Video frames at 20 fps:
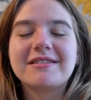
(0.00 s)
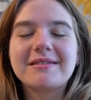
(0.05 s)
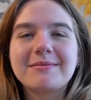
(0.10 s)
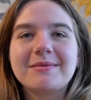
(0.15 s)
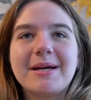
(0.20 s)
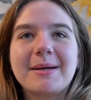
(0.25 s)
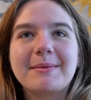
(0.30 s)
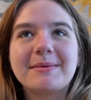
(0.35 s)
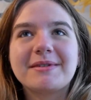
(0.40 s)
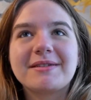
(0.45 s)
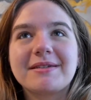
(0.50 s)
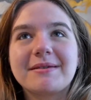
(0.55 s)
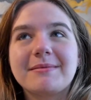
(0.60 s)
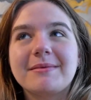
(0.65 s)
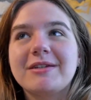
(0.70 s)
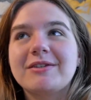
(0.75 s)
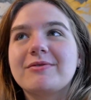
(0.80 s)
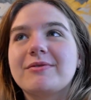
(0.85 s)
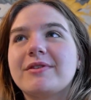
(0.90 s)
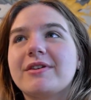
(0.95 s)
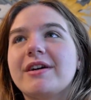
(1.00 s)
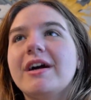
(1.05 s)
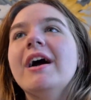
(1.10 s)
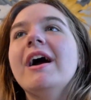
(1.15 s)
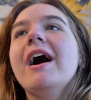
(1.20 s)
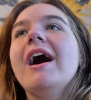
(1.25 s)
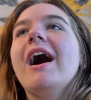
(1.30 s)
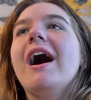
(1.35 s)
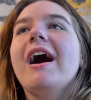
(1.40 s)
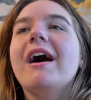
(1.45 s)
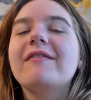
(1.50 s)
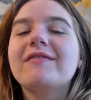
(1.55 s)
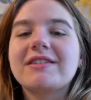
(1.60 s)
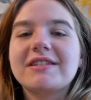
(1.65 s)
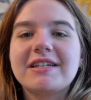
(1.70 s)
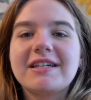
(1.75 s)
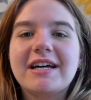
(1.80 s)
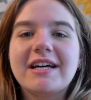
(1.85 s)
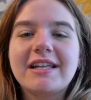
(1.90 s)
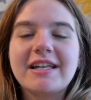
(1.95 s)
some chapters are gonna be shorter.
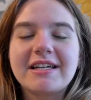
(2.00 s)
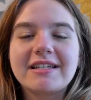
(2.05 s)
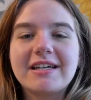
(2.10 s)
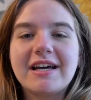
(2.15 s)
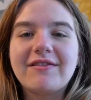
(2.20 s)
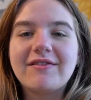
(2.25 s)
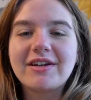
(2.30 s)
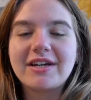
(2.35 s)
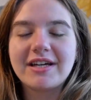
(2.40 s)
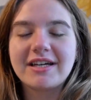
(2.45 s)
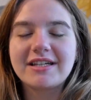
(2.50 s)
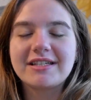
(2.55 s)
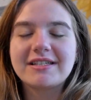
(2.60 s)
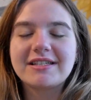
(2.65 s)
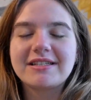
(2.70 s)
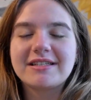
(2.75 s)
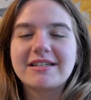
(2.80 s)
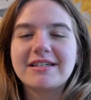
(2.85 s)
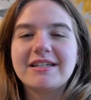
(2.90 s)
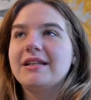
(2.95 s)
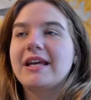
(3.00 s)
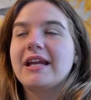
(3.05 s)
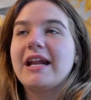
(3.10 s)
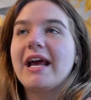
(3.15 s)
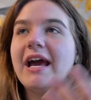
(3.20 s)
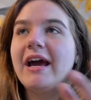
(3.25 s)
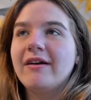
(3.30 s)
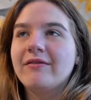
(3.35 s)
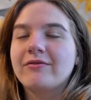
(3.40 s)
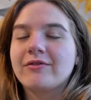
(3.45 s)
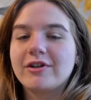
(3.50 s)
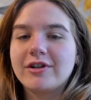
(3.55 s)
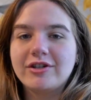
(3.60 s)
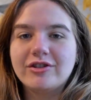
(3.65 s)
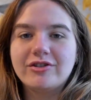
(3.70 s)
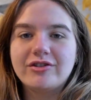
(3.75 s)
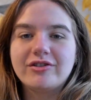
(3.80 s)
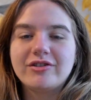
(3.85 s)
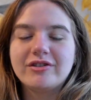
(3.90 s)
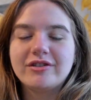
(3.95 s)
Obviously I like to have like a consistent, like an
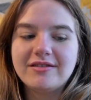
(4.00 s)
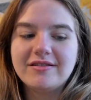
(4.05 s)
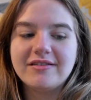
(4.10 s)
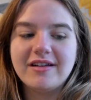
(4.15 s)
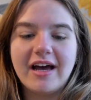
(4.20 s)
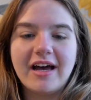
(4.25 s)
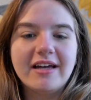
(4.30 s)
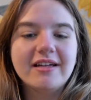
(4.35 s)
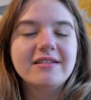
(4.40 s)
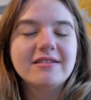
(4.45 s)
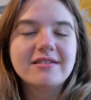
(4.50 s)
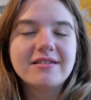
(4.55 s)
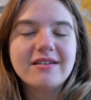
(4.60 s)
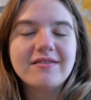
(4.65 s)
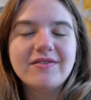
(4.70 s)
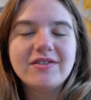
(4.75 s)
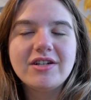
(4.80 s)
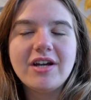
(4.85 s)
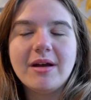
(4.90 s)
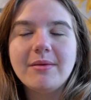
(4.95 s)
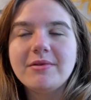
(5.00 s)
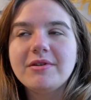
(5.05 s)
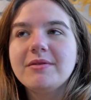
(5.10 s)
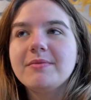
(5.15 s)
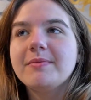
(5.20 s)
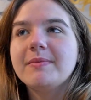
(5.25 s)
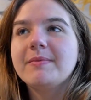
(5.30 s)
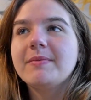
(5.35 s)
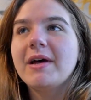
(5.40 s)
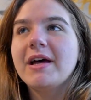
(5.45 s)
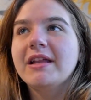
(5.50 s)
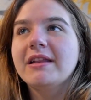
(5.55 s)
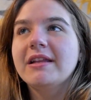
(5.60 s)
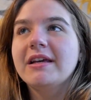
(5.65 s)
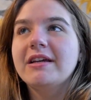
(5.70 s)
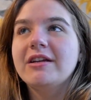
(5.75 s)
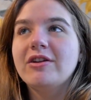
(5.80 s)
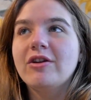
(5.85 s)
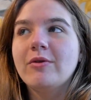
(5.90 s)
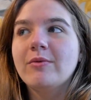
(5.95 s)
average size of a chapter and
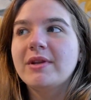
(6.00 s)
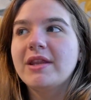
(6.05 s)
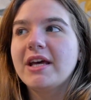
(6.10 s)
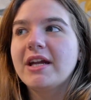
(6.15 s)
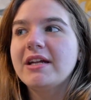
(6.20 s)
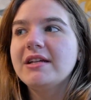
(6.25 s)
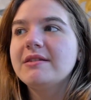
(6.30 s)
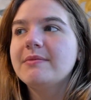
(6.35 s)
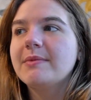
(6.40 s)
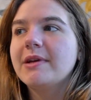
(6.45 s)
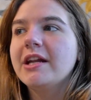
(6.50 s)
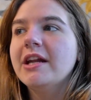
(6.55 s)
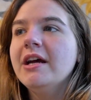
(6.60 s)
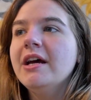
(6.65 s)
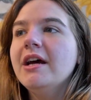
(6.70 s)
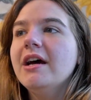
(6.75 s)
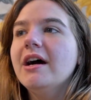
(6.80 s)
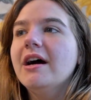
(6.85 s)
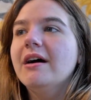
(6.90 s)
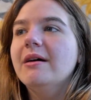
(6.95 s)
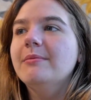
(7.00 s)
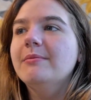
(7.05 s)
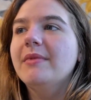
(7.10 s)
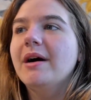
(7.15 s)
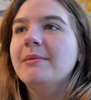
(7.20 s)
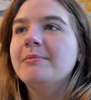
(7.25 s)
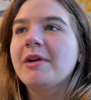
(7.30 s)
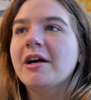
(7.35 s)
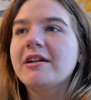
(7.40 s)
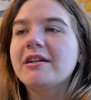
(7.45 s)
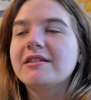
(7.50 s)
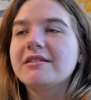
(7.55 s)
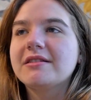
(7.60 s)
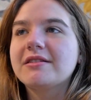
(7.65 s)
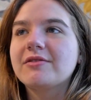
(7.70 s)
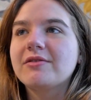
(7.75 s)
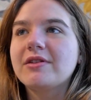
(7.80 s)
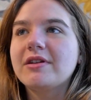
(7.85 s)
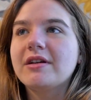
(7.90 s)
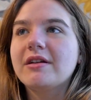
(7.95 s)
like know what that is, but I'm not
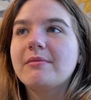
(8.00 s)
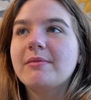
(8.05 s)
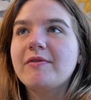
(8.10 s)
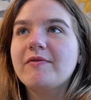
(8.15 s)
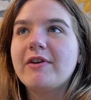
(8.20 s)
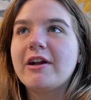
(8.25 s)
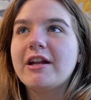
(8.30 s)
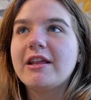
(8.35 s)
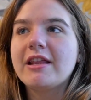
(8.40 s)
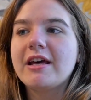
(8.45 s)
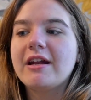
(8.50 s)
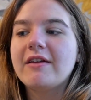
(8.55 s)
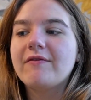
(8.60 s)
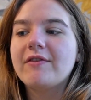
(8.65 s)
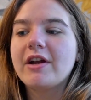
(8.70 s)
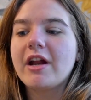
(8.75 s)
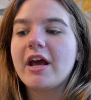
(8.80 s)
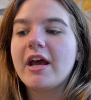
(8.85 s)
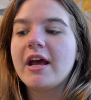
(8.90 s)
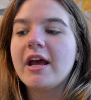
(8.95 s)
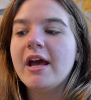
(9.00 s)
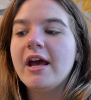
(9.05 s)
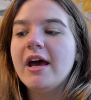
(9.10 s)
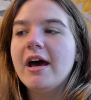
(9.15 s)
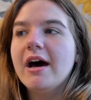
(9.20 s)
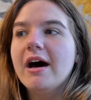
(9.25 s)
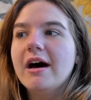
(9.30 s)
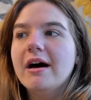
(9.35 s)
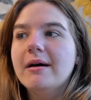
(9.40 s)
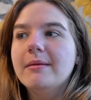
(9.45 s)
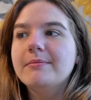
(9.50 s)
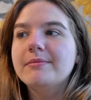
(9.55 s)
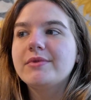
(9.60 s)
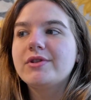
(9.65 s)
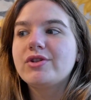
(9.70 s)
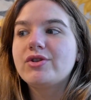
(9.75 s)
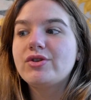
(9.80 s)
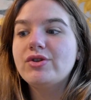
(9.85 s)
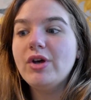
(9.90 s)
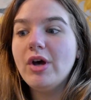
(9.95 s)
necessarily gonna be writing that every day.
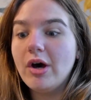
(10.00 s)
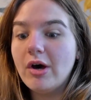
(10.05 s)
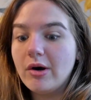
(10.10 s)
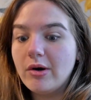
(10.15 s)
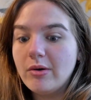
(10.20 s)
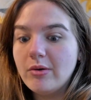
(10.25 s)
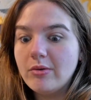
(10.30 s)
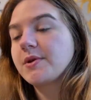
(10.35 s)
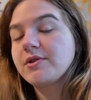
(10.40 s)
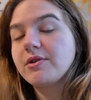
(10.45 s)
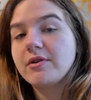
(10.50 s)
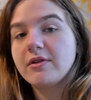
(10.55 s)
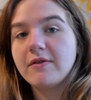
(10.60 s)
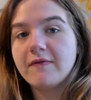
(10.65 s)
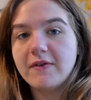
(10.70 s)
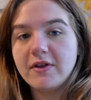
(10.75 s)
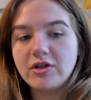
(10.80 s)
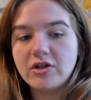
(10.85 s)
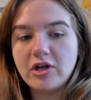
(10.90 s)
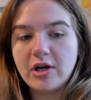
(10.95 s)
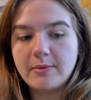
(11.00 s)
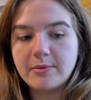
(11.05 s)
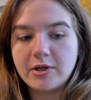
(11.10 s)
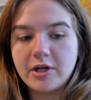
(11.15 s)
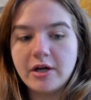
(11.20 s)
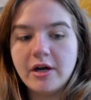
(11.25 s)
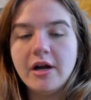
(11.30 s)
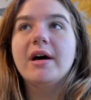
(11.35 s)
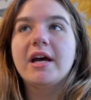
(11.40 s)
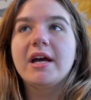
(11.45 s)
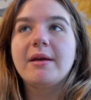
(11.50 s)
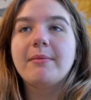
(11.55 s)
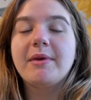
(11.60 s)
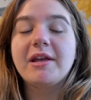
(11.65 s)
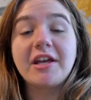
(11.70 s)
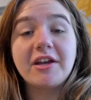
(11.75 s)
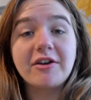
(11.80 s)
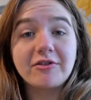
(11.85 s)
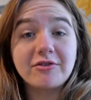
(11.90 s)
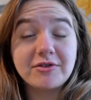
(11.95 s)
So I started the 5th chapter. My
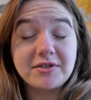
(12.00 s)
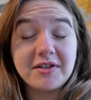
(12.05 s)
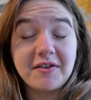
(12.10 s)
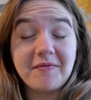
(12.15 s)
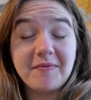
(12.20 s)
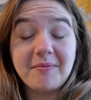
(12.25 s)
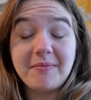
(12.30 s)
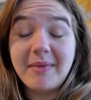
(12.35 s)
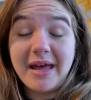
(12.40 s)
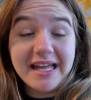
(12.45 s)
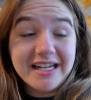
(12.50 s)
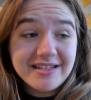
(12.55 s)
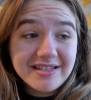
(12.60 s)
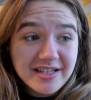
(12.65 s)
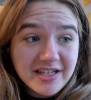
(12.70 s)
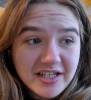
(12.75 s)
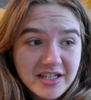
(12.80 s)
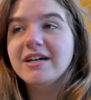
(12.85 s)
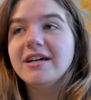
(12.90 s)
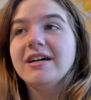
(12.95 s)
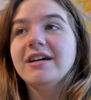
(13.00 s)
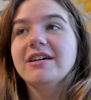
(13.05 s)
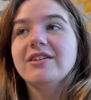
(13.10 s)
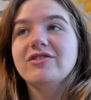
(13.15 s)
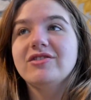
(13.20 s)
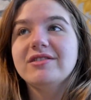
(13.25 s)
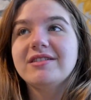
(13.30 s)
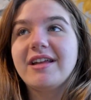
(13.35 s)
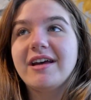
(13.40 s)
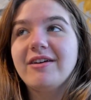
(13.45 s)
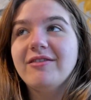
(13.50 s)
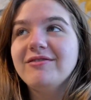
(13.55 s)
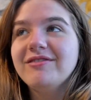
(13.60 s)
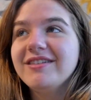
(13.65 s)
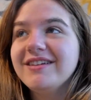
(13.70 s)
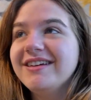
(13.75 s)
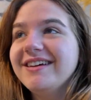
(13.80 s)
main characters have met just now